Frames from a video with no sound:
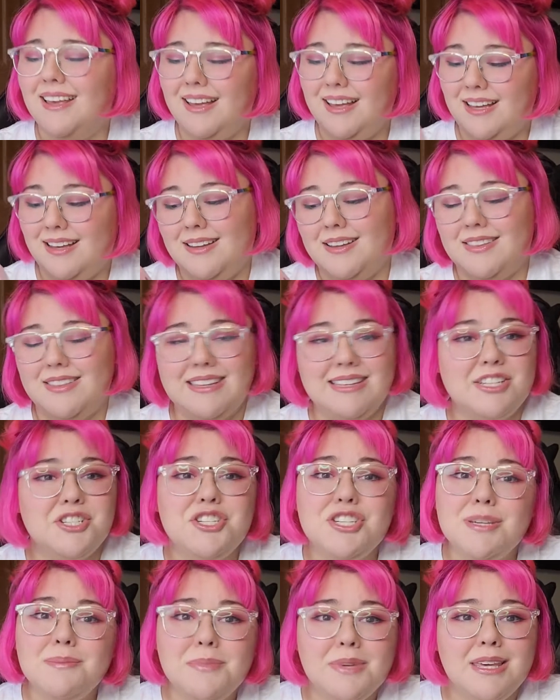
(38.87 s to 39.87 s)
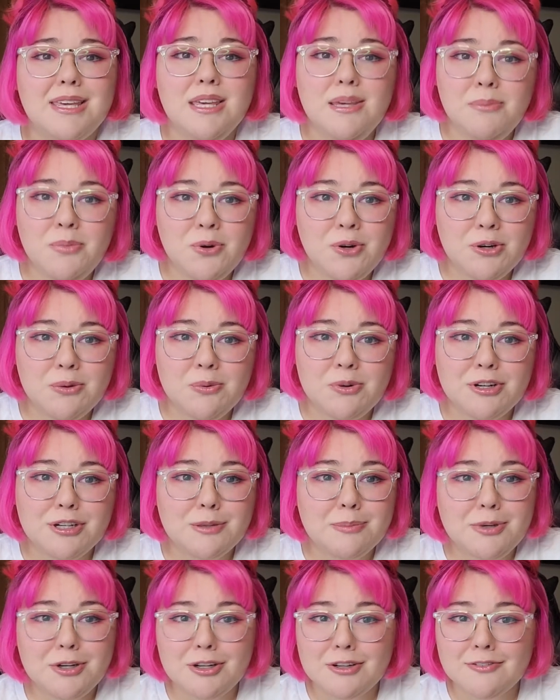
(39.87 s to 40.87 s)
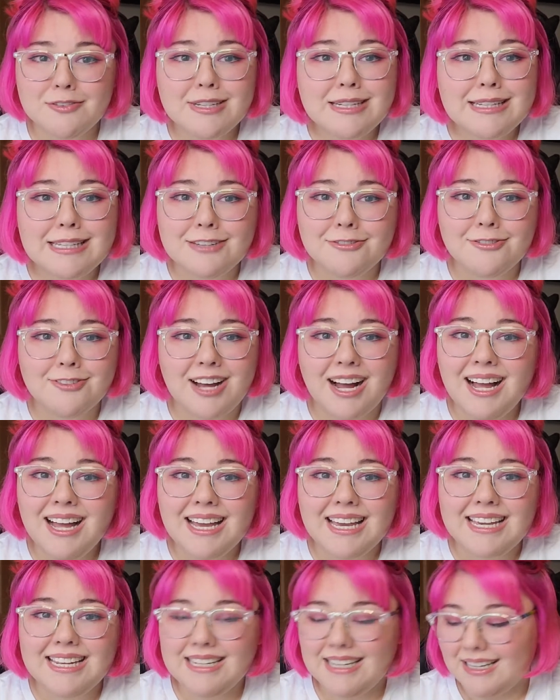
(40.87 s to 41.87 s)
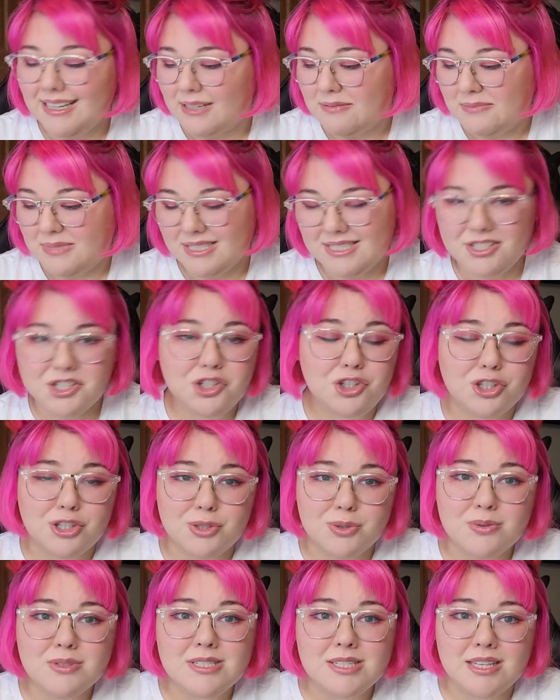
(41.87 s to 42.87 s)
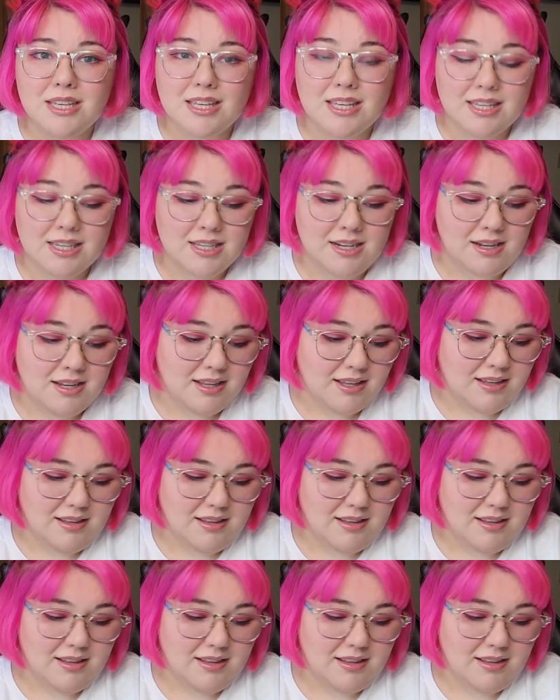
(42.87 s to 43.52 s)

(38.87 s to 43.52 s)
The cheap keyboard worked perfectly fine. Like, I'm still using it.